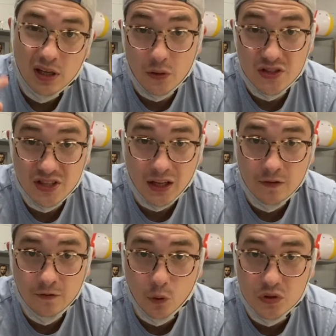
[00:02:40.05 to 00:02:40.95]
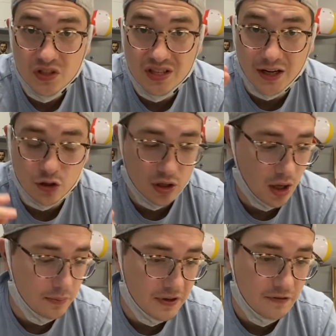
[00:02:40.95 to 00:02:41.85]
Now the second force is actually
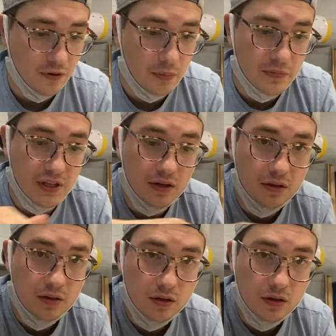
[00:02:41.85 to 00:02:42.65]
coming from the